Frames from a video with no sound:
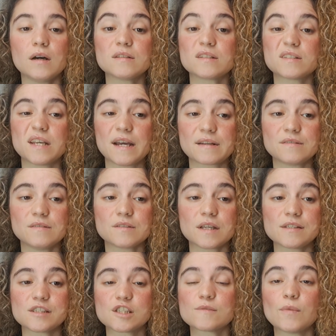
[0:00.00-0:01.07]
detectors
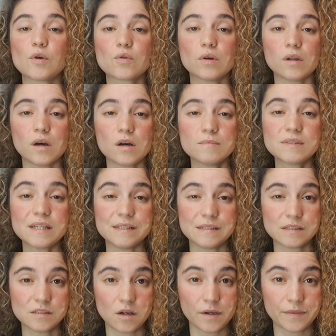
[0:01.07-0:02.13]
and smoke alarms
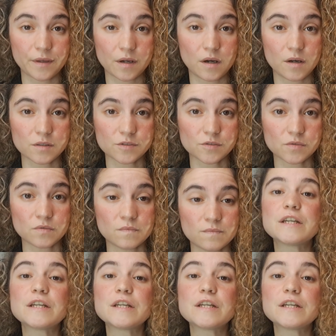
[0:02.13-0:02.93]
inside the castle.